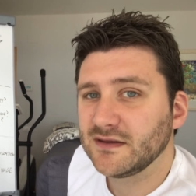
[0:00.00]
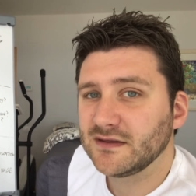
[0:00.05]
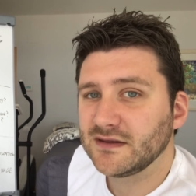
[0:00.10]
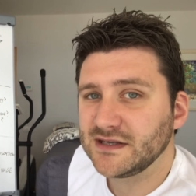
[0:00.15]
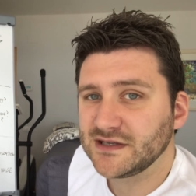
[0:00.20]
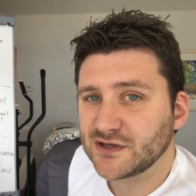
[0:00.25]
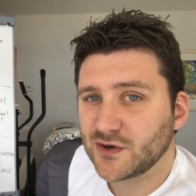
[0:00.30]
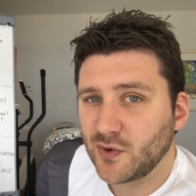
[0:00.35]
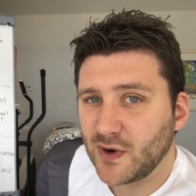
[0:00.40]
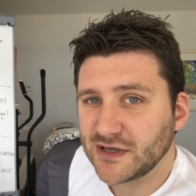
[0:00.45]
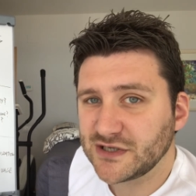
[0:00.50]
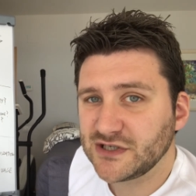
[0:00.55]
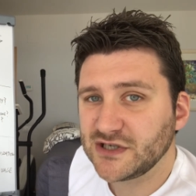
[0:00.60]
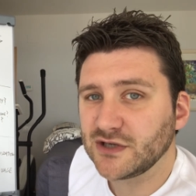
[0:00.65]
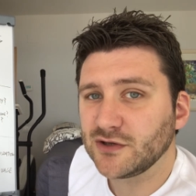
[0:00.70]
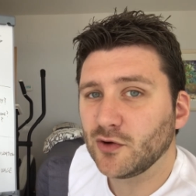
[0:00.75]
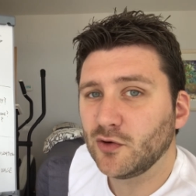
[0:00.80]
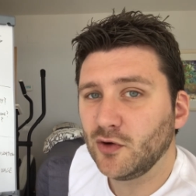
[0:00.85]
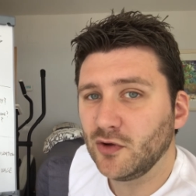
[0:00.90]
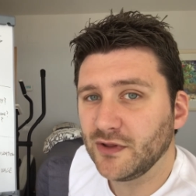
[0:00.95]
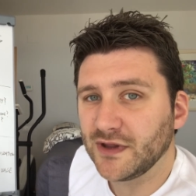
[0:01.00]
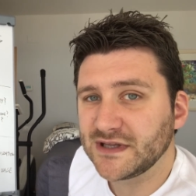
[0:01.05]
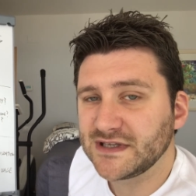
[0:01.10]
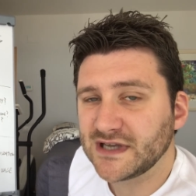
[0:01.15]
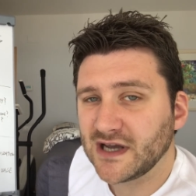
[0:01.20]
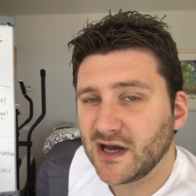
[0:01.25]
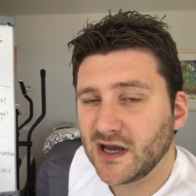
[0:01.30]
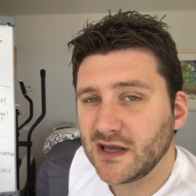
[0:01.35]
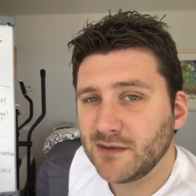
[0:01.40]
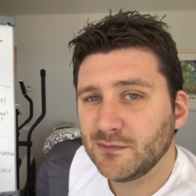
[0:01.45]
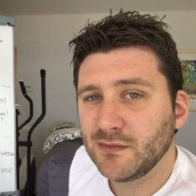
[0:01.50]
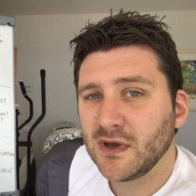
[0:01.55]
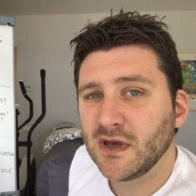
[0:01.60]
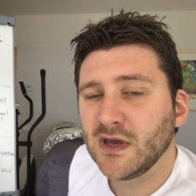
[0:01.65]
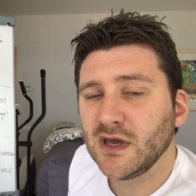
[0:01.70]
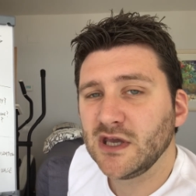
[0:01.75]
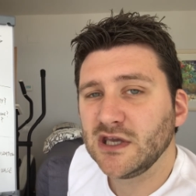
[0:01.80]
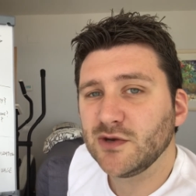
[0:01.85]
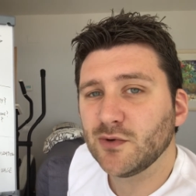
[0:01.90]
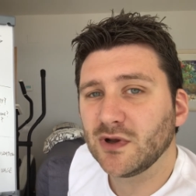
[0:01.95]
this question all the time,
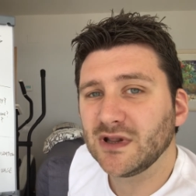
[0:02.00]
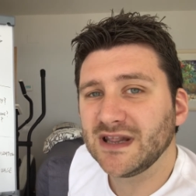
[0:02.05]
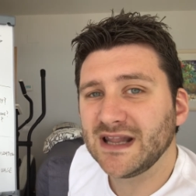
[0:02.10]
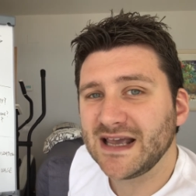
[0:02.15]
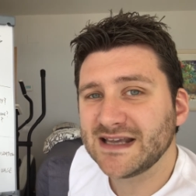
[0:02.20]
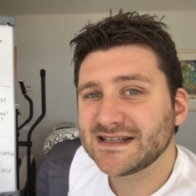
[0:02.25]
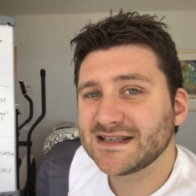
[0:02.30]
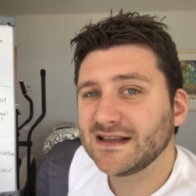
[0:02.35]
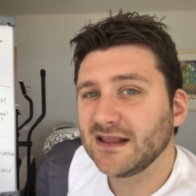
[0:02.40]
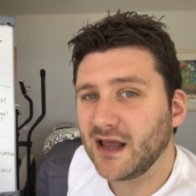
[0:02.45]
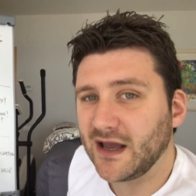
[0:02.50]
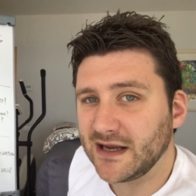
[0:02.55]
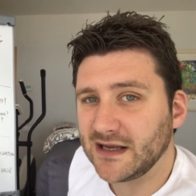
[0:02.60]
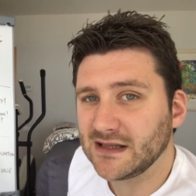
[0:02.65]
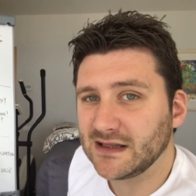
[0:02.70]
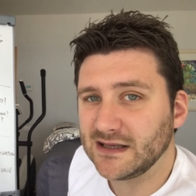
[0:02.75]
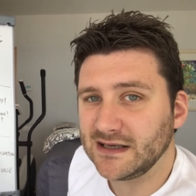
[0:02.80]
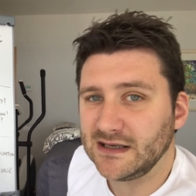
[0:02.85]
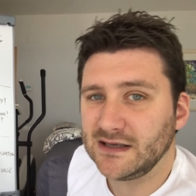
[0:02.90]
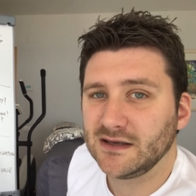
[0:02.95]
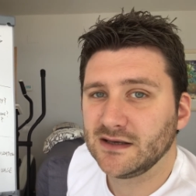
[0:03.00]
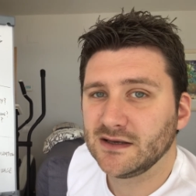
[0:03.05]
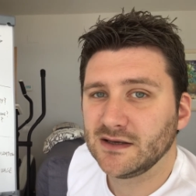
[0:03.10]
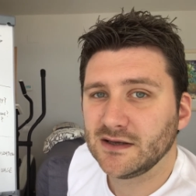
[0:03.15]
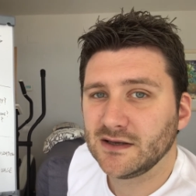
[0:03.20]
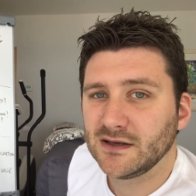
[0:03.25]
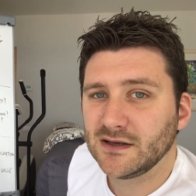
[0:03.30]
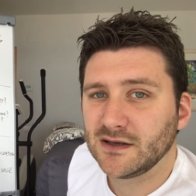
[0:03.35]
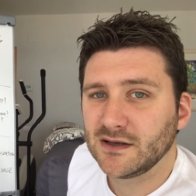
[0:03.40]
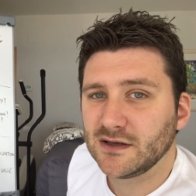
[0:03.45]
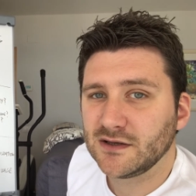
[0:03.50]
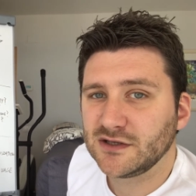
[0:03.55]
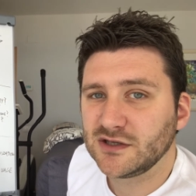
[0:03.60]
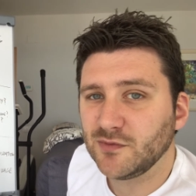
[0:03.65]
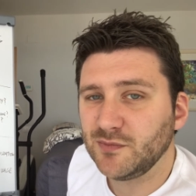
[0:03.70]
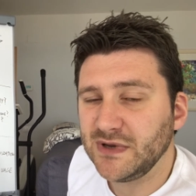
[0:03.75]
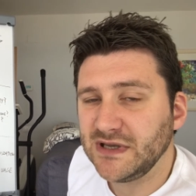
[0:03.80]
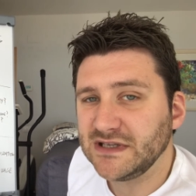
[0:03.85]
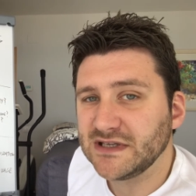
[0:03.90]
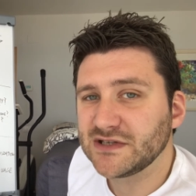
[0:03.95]
you are less likely
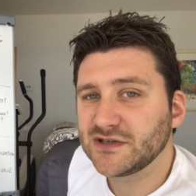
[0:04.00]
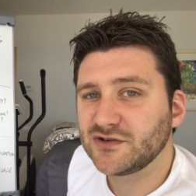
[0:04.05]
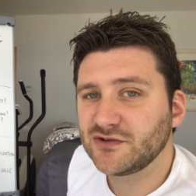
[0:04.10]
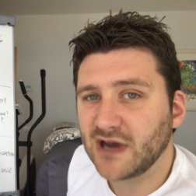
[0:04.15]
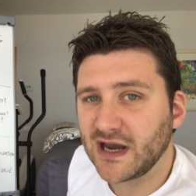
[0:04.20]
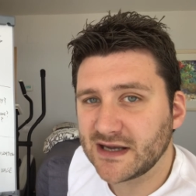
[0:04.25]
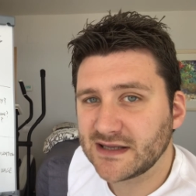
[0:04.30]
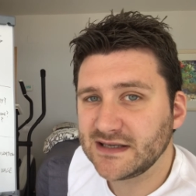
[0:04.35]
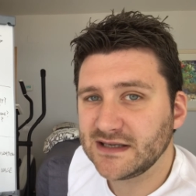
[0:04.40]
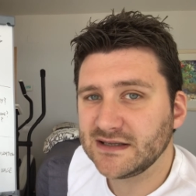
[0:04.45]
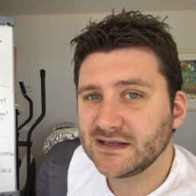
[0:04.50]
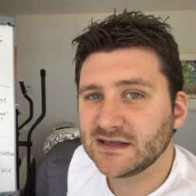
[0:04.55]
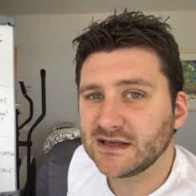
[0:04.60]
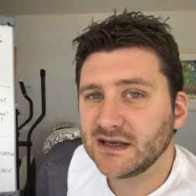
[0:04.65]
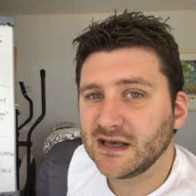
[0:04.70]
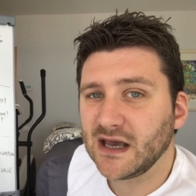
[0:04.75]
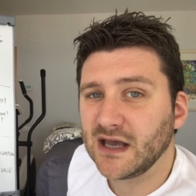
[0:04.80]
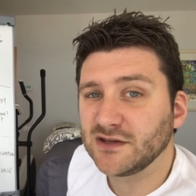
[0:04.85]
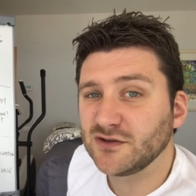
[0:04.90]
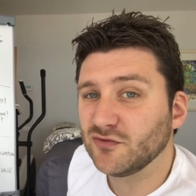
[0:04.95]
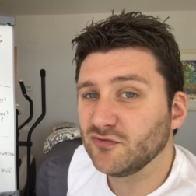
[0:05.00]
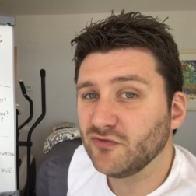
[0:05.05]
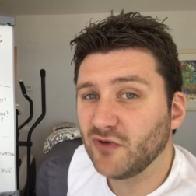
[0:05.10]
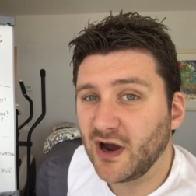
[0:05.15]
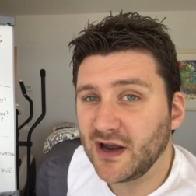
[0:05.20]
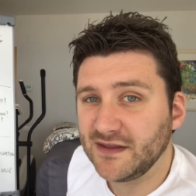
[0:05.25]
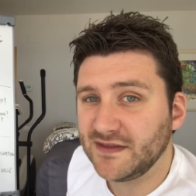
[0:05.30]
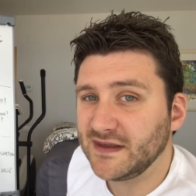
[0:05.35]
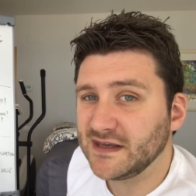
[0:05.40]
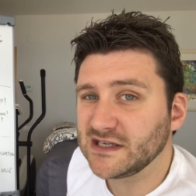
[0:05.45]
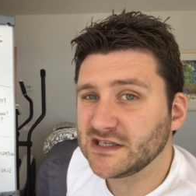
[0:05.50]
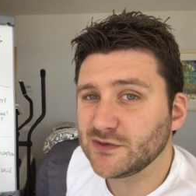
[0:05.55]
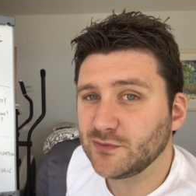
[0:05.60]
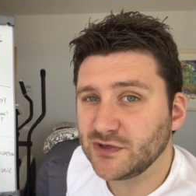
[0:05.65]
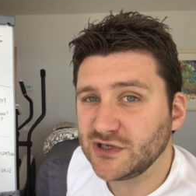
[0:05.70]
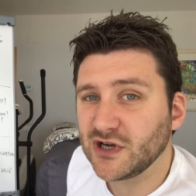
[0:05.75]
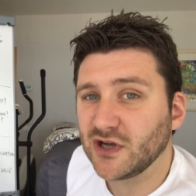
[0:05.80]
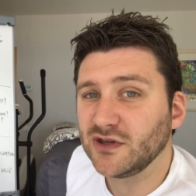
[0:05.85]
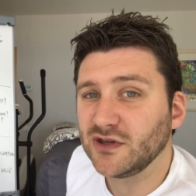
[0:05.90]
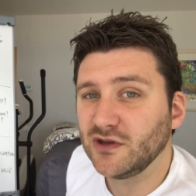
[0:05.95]
to be distracted and to write things
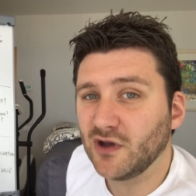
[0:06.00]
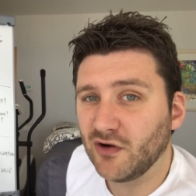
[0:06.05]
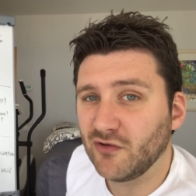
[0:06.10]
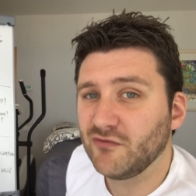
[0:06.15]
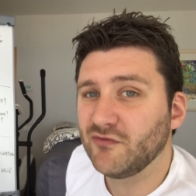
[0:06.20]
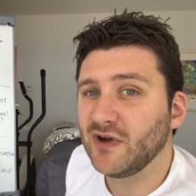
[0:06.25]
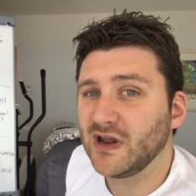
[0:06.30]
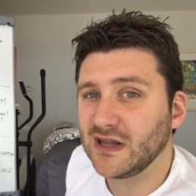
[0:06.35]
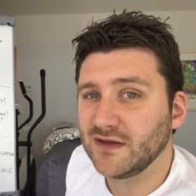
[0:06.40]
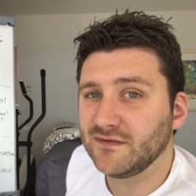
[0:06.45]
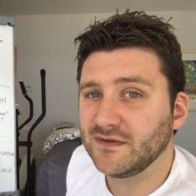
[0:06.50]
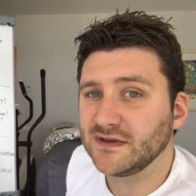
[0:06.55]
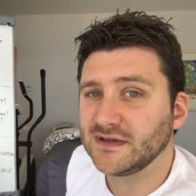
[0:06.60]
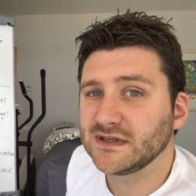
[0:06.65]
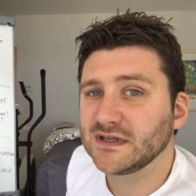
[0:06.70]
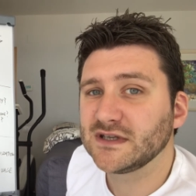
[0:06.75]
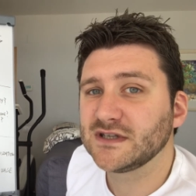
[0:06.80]
which are not relevant.